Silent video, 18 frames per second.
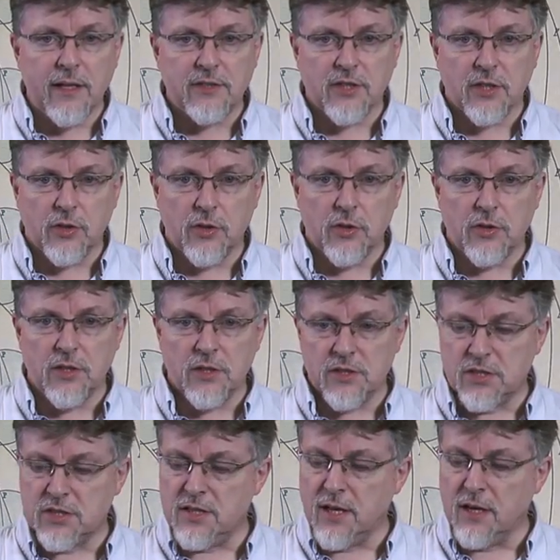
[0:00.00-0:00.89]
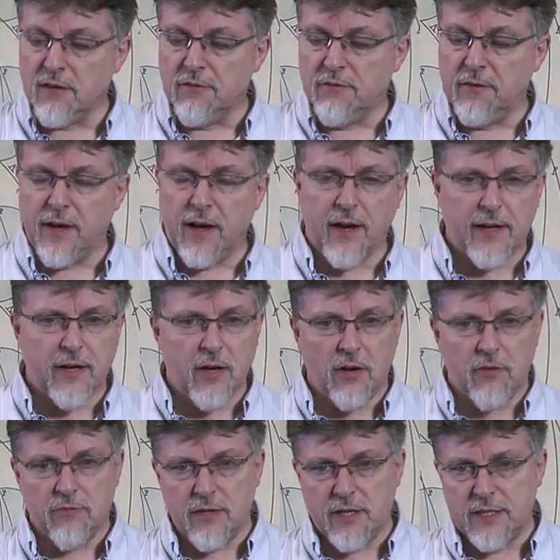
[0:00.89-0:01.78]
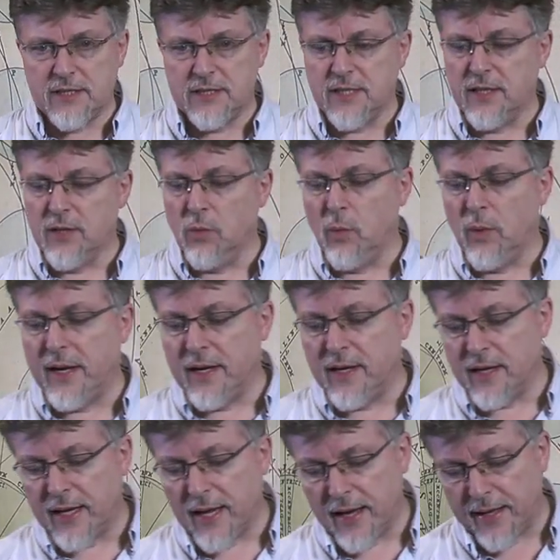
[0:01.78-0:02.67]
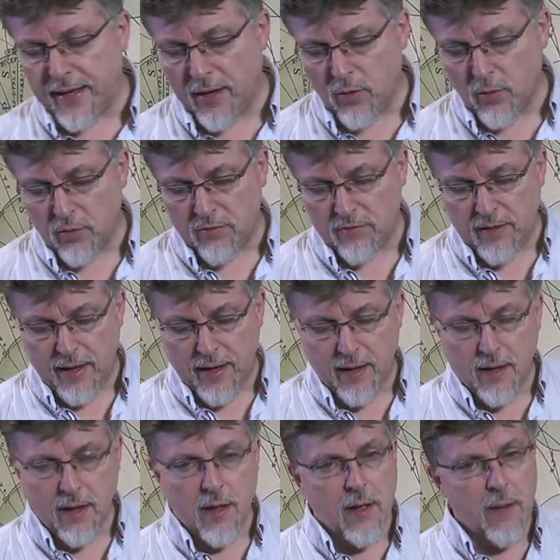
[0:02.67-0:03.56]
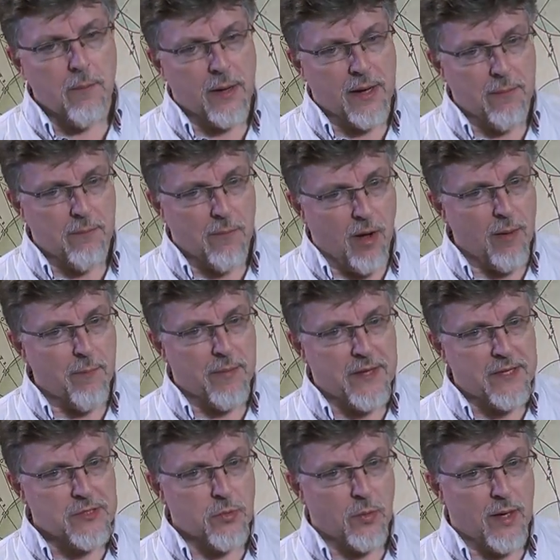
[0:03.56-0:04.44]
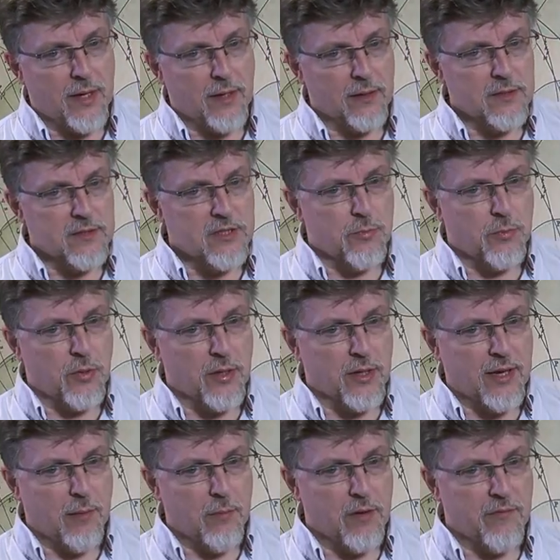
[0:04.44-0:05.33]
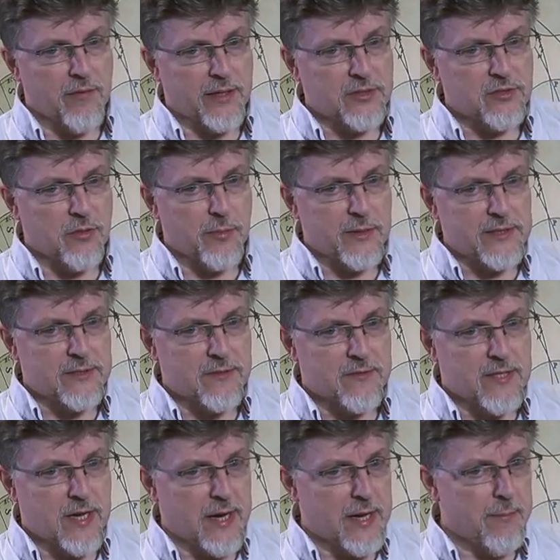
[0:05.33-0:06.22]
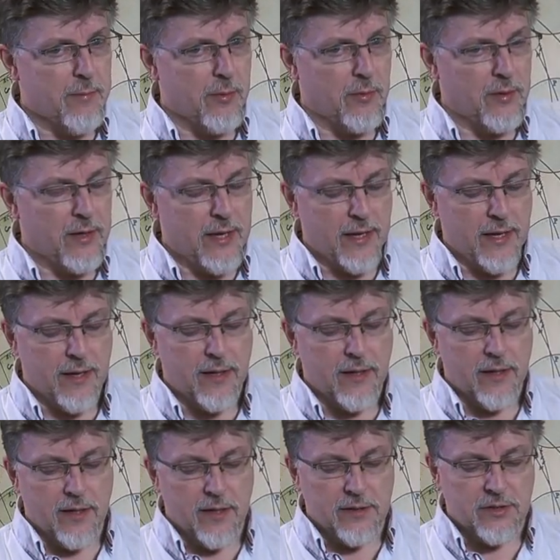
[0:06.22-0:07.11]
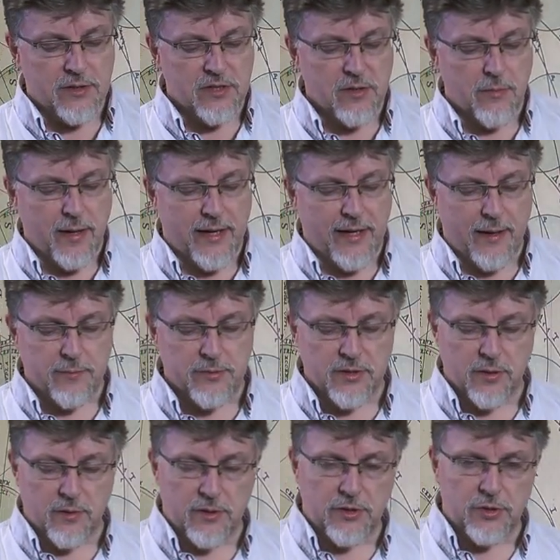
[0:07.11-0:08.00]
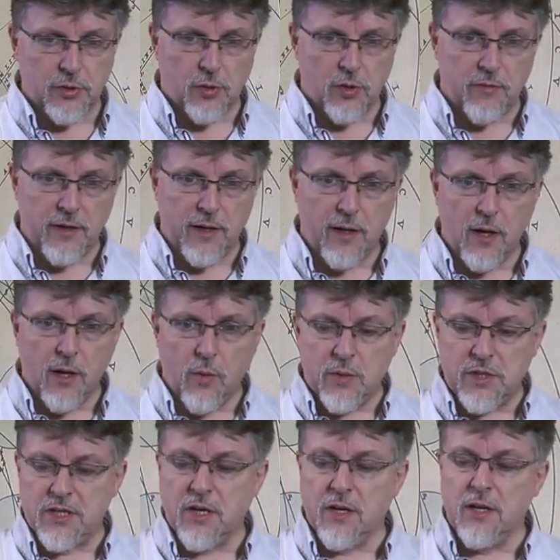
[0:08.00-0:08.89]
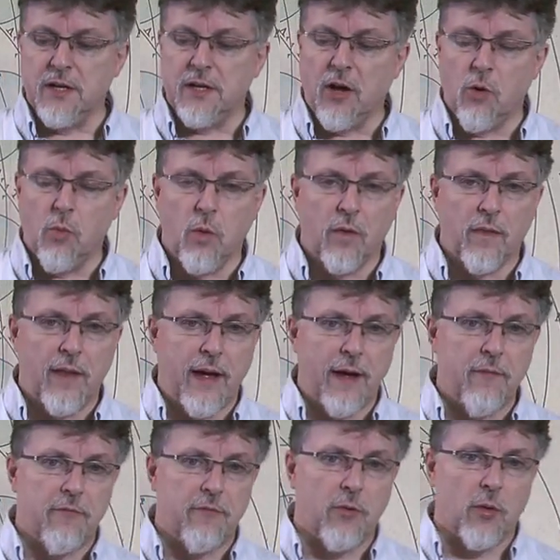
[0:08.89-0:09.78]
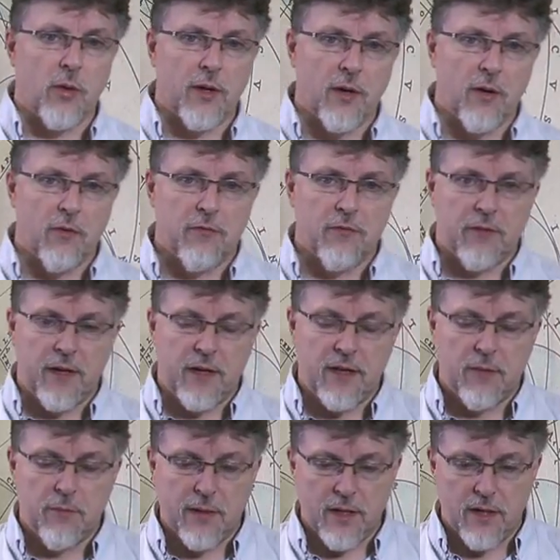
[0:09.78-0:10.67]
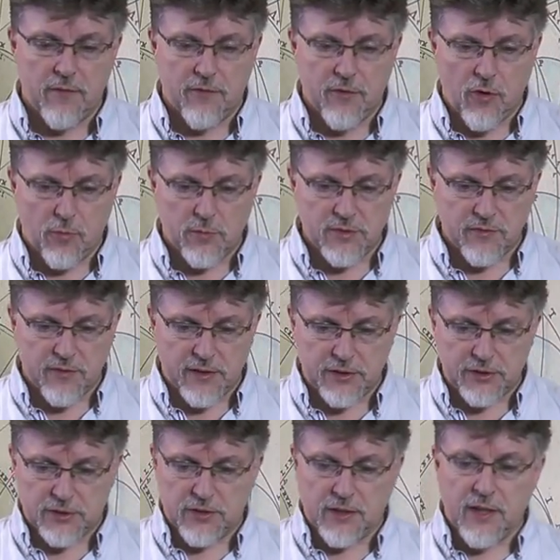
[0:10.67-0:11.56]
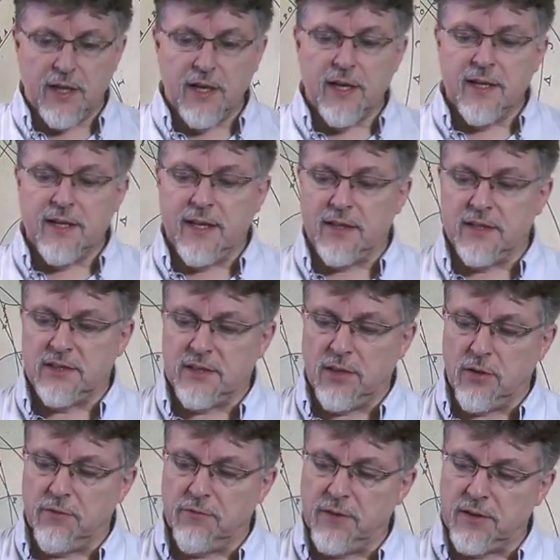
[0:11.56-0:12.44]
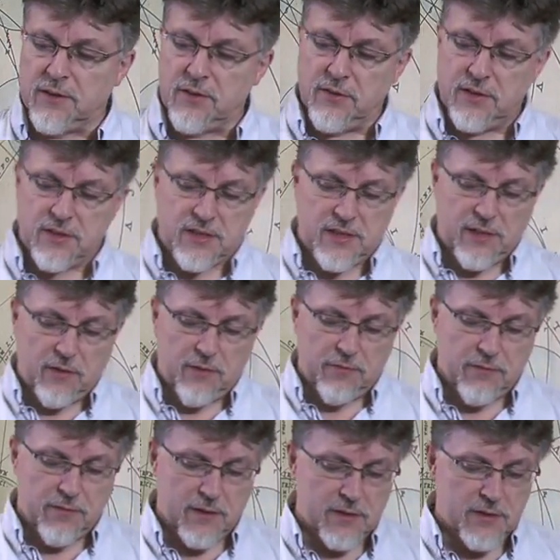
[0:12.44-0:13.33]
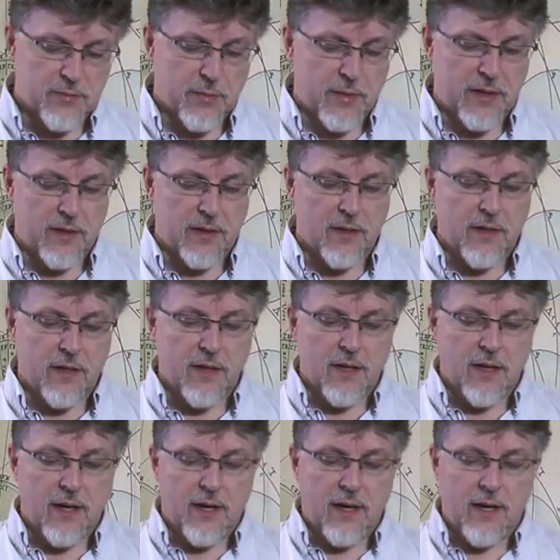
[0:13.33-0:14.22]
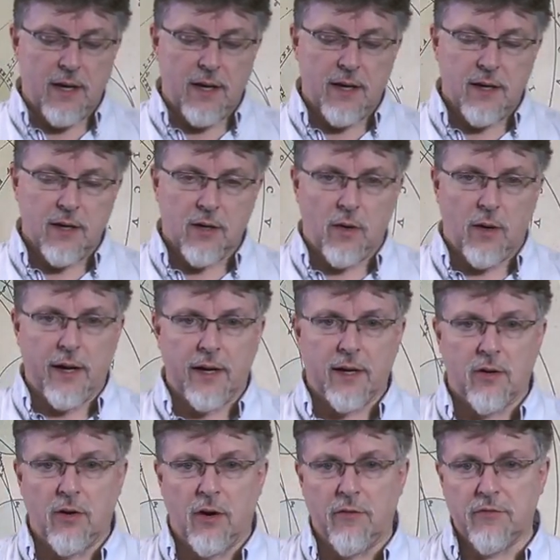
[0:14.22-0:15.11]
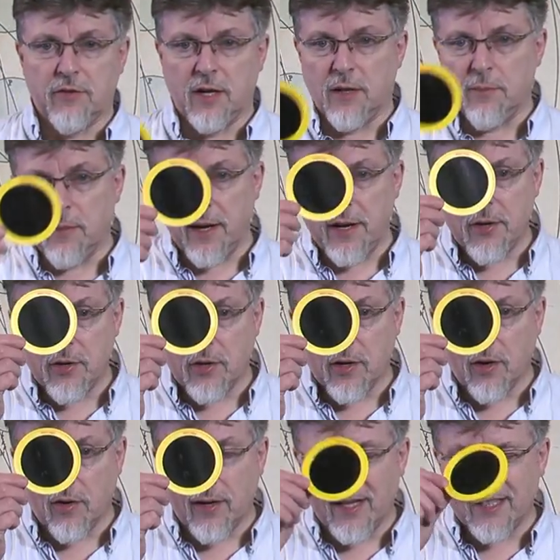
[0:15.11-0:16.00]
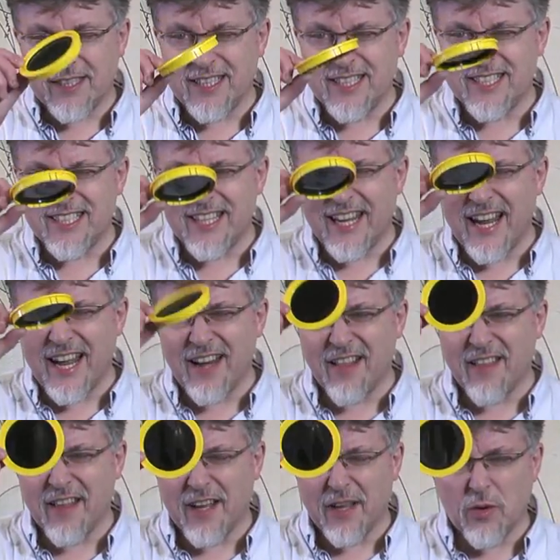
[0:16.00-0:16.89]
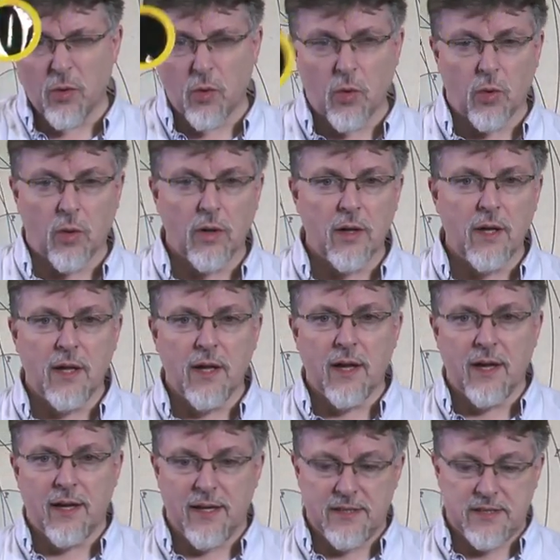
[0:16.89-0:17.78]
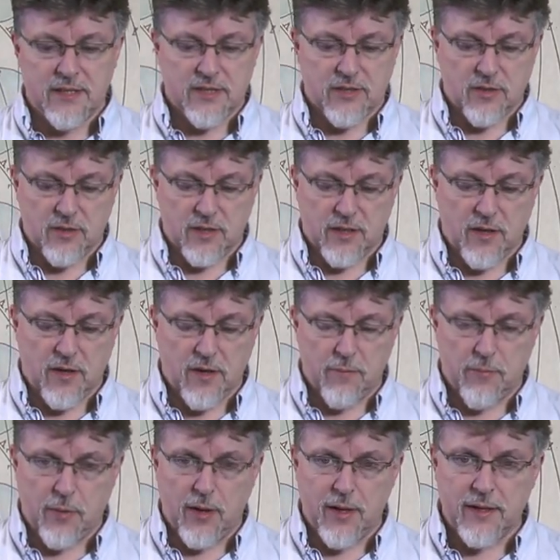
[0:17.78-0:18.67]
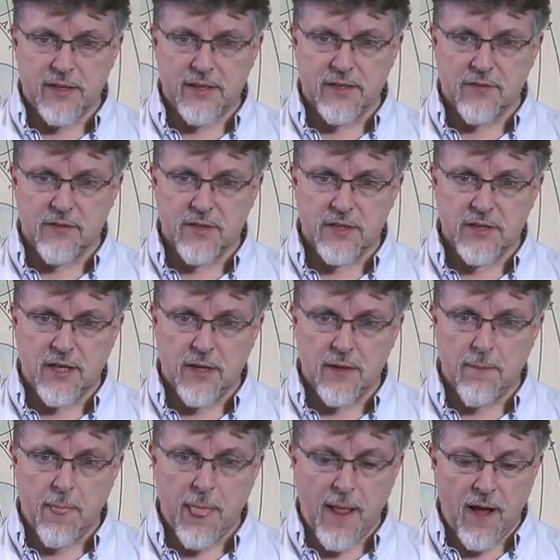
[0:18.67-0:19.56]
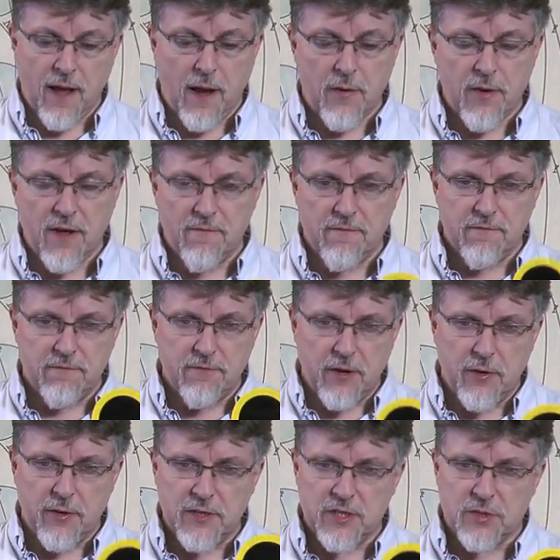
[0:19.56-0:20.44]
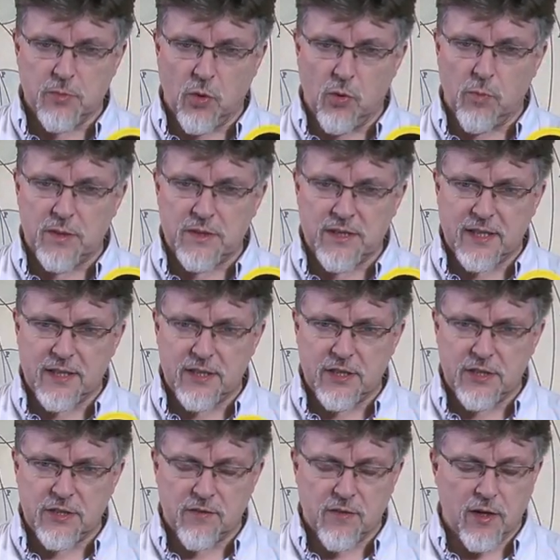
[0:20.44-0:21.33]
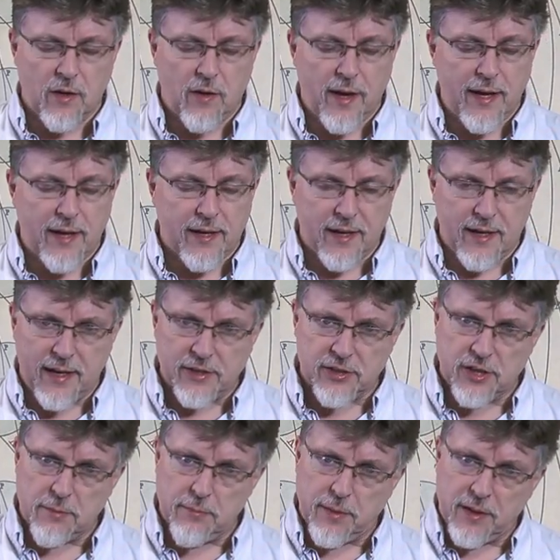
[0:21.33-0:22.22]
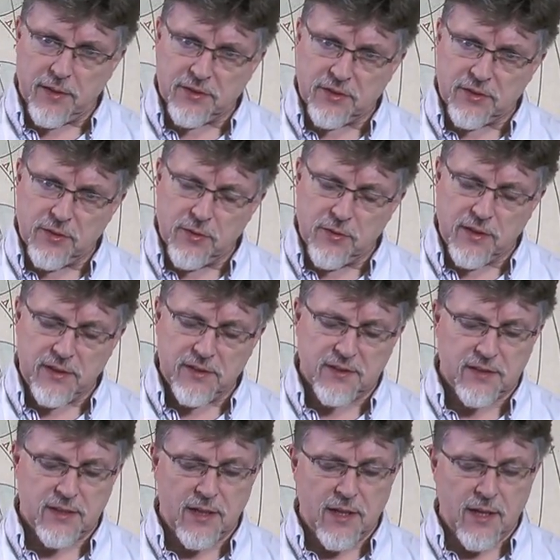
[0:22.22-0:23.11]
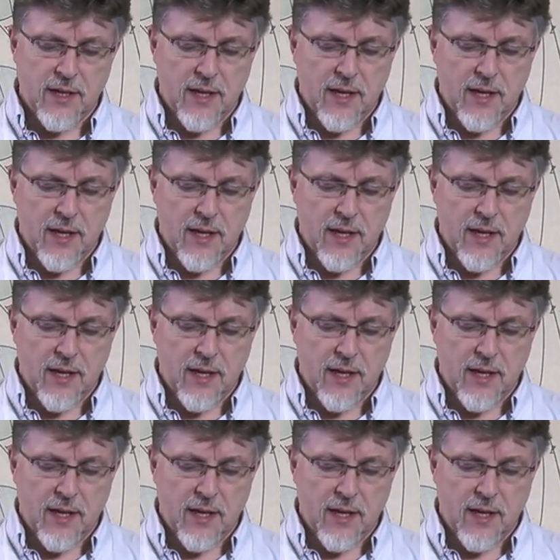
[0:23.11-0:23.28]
It's a good snug fit. I can't really see the wind getting hold of that, but it might be as well to put a couple of extra bits of tape on here just to make absolutely sure of it. We certainly don't want that falling off in the middle of an observation. Now, the solar filter itself has been Uh, quite craftily made. You can't actually see anything at all unless it's got the kind of brightness of the Sun. Only a very small percentage of the light can actually pass through this.